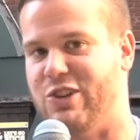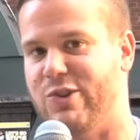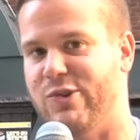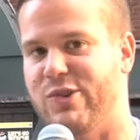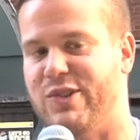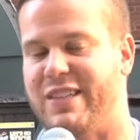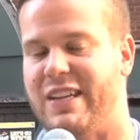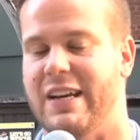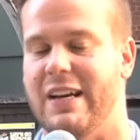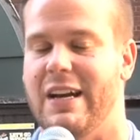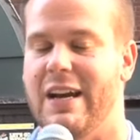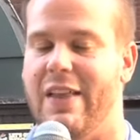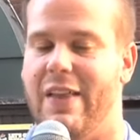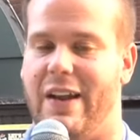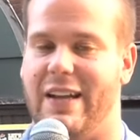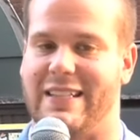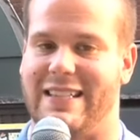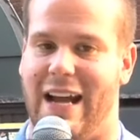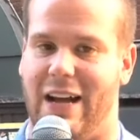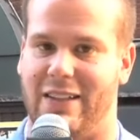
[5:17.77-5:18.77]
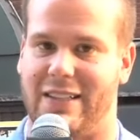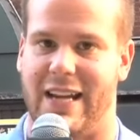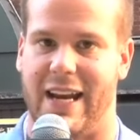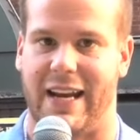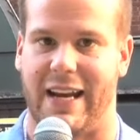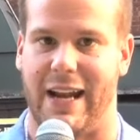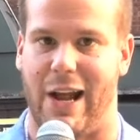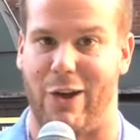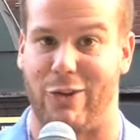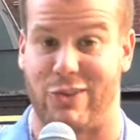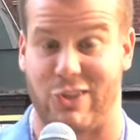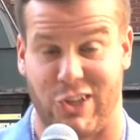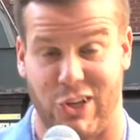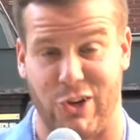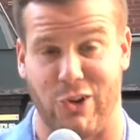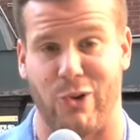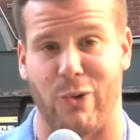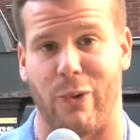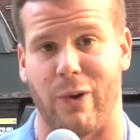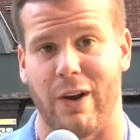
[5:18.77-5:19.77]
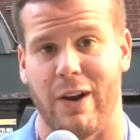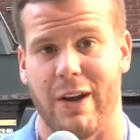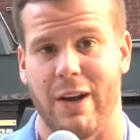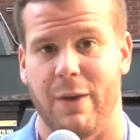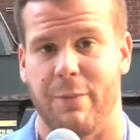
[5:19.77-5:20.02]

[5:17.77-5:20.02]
used that has now taken out two